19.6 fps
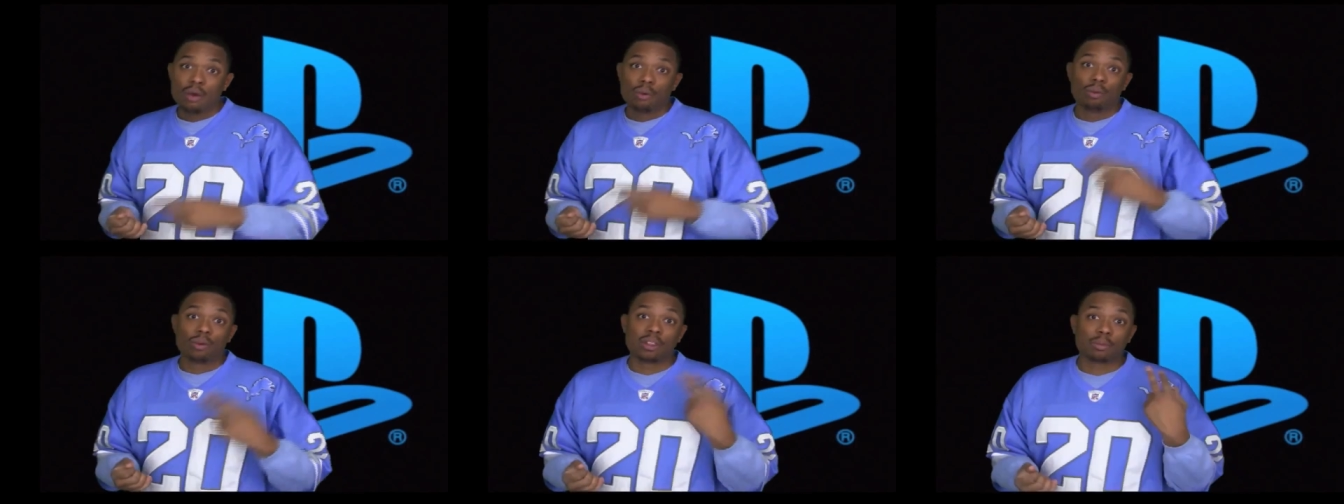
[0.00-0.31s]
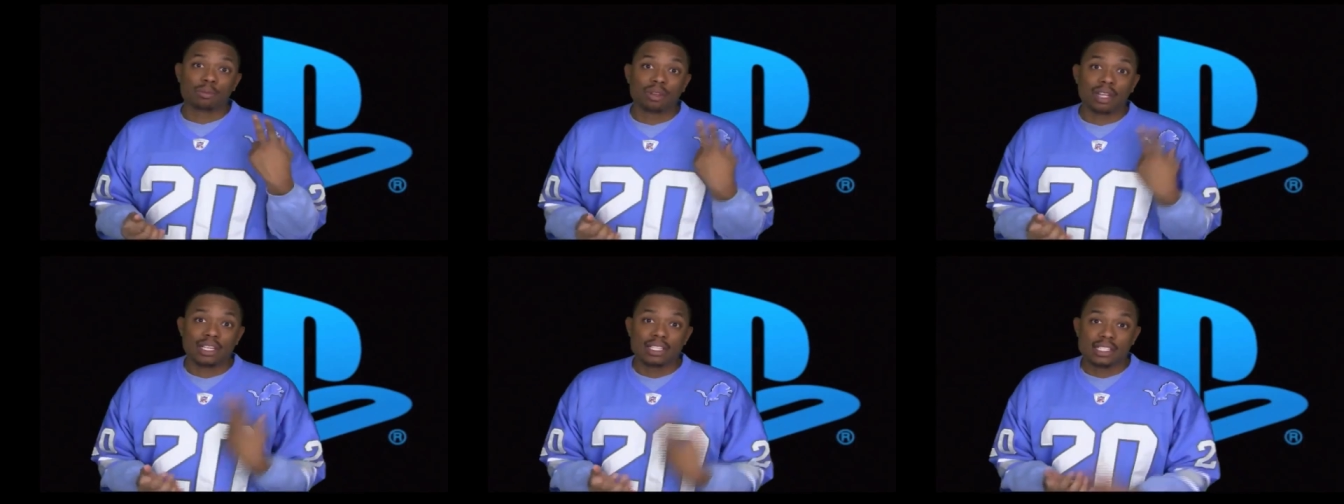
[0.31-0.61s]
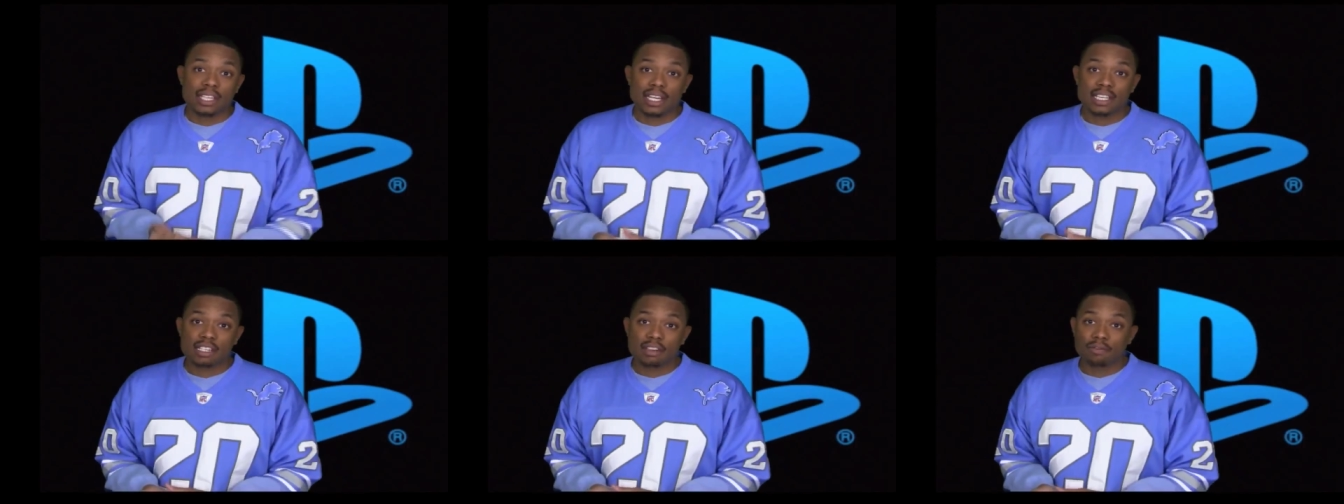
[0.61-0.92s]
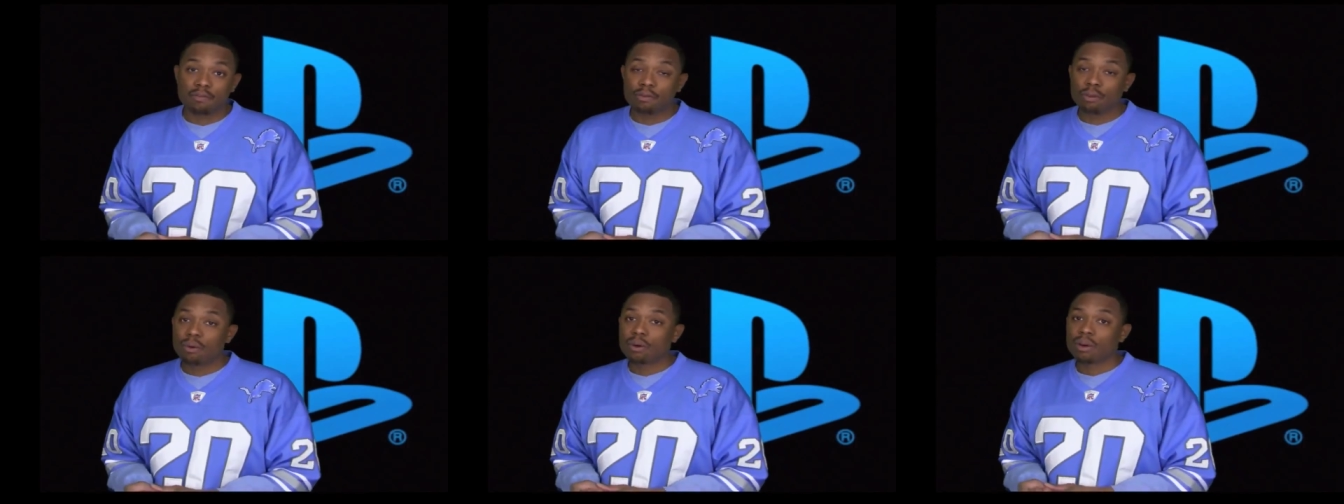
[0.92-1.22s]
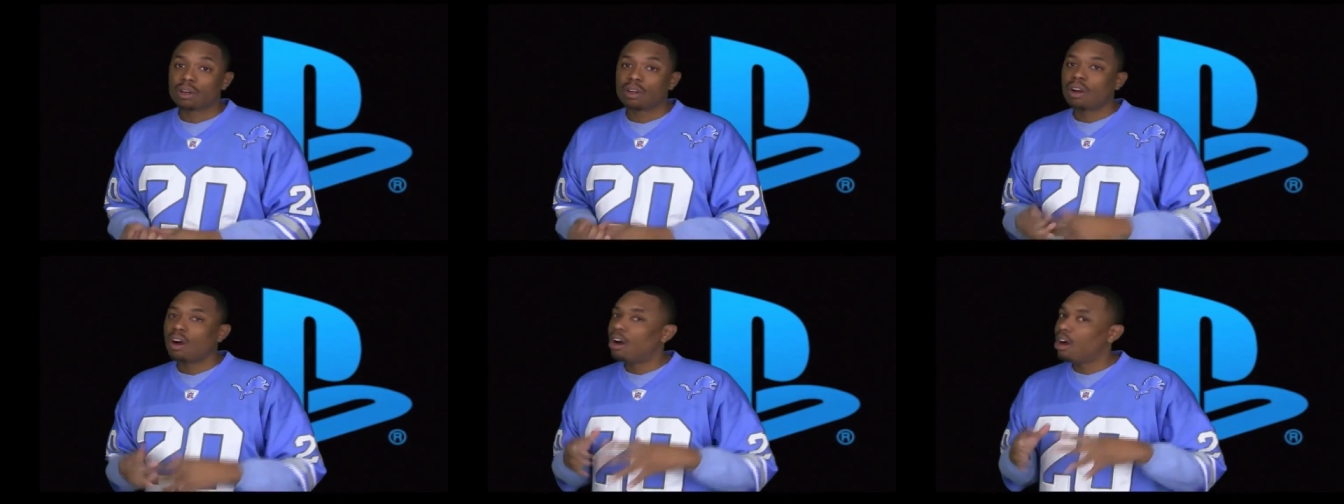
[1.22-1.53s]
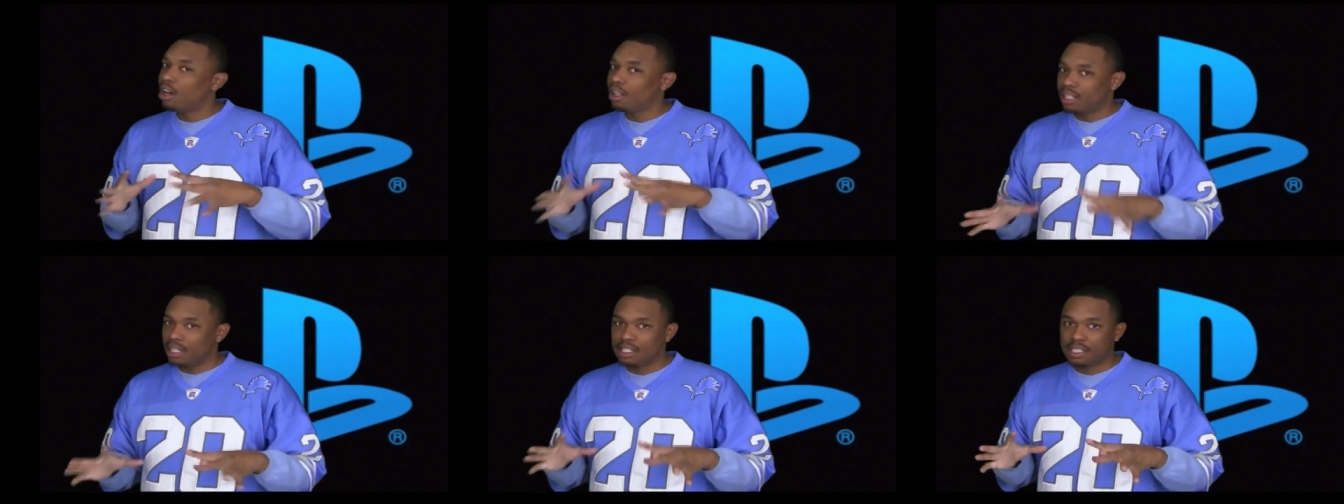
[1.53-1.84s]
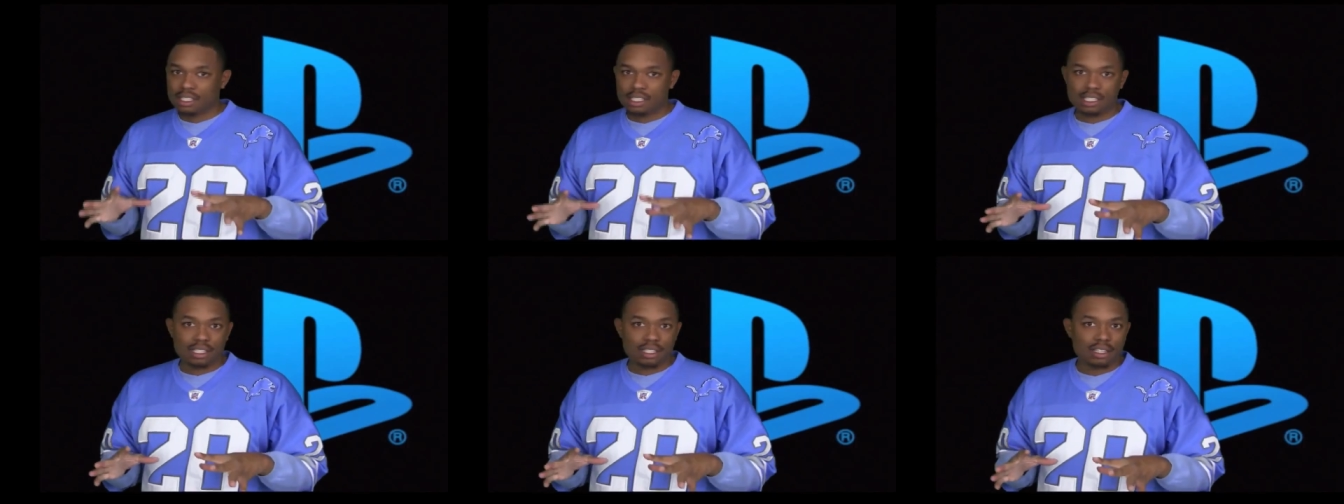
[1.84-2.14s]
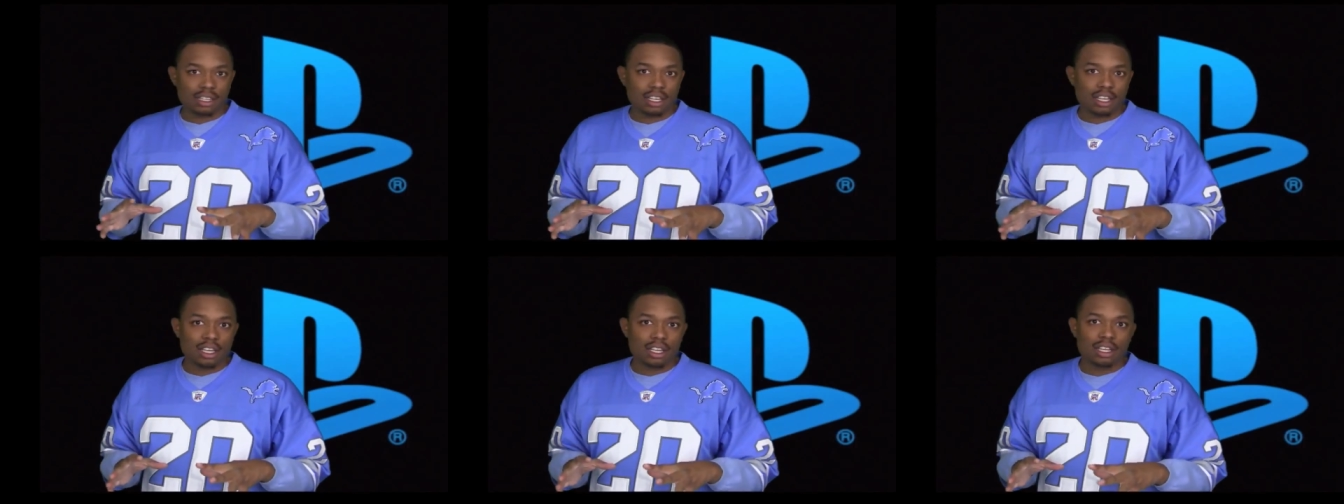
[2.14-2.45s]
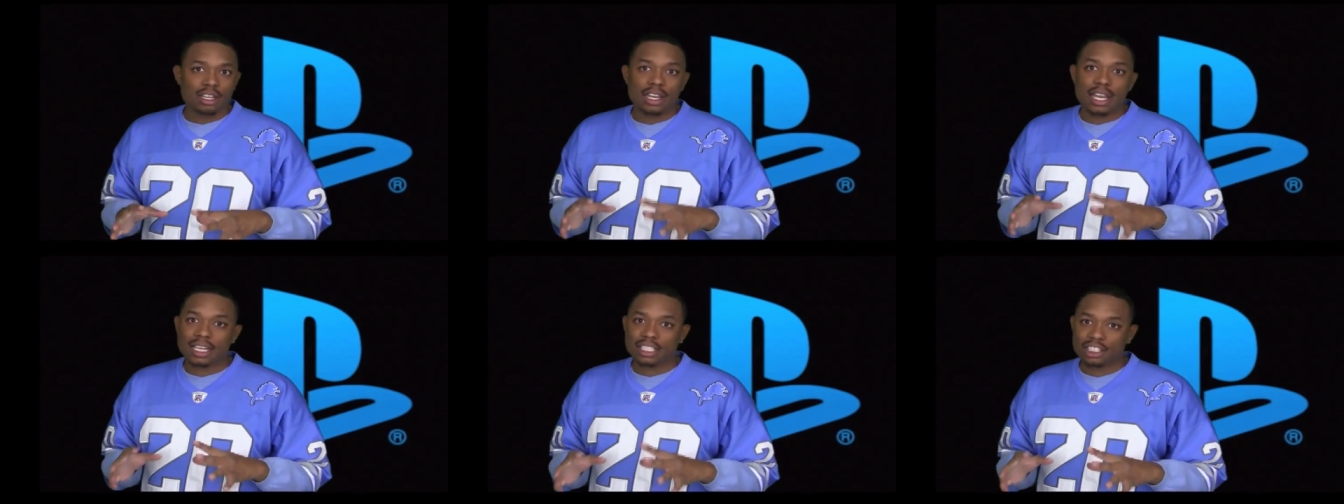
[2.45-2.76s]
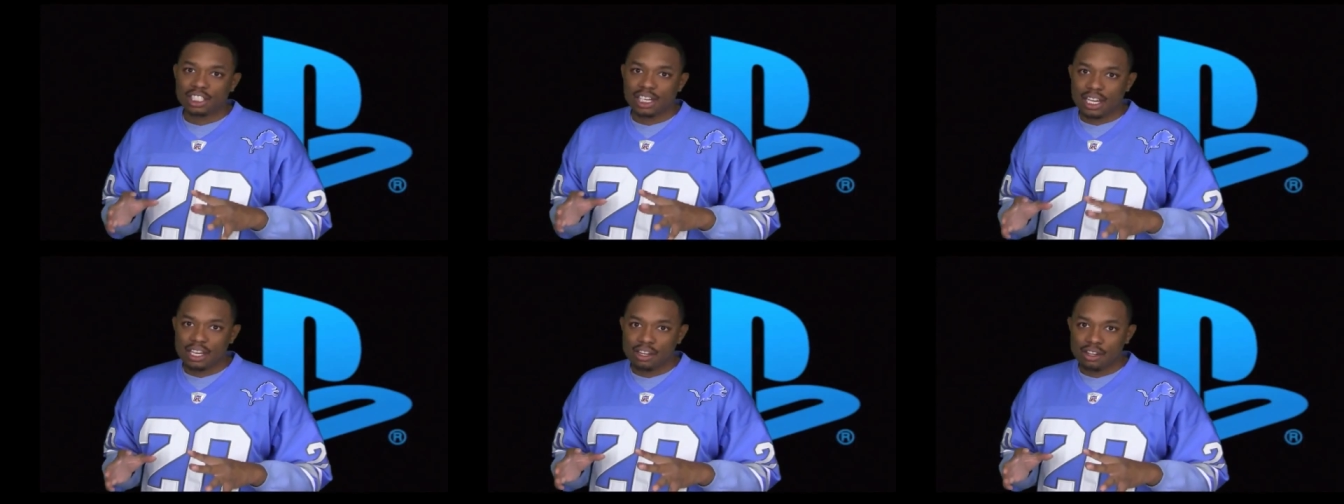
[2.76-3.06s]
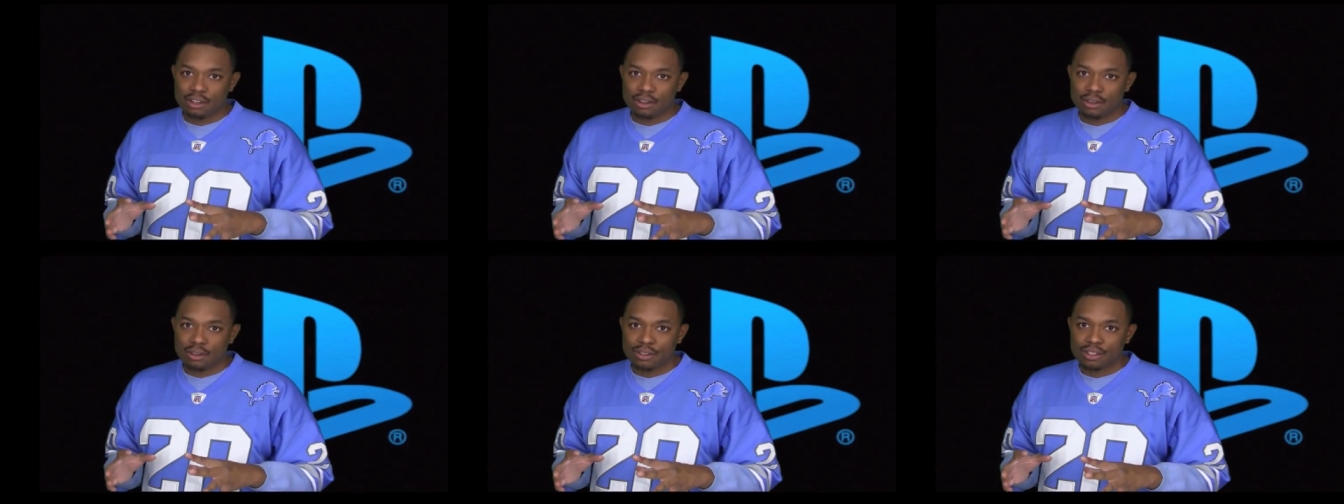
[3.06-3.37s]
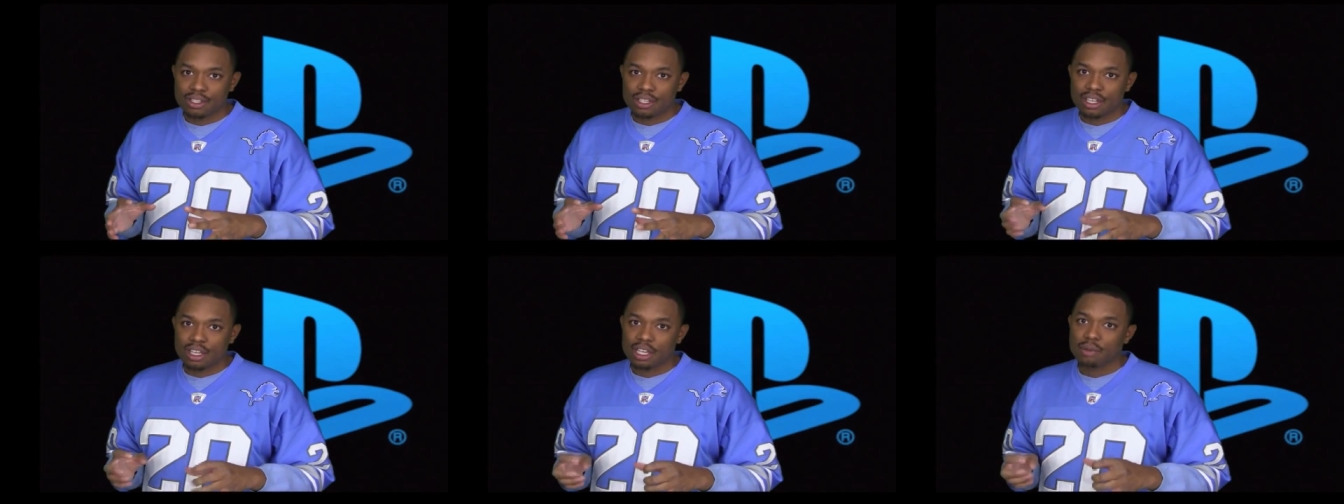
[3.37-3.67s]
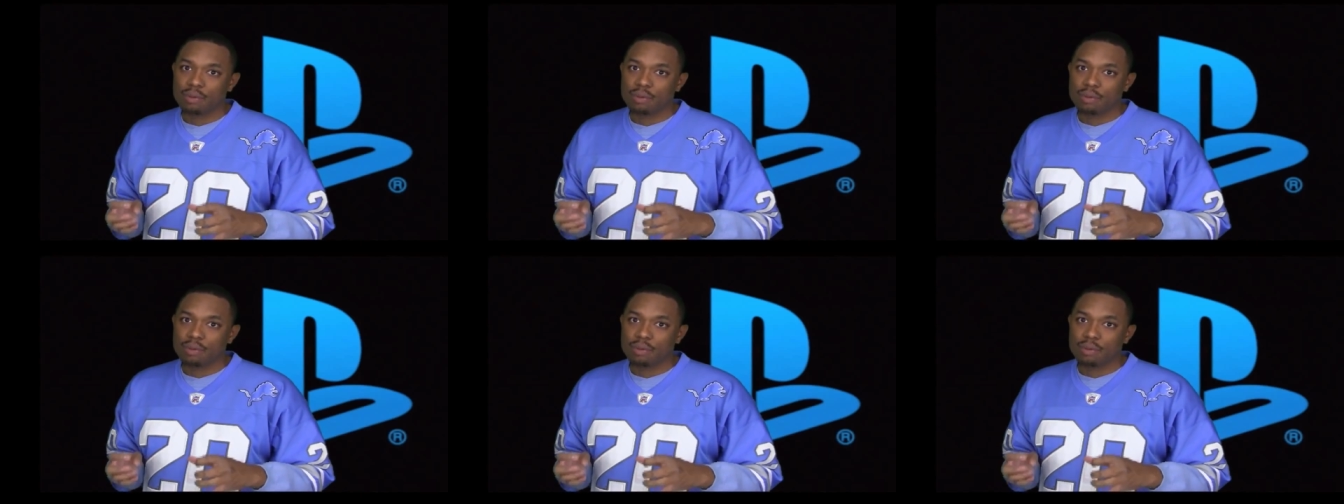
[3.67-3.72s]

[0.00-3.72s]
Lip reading: with the PlayStation 4, all this next gen news,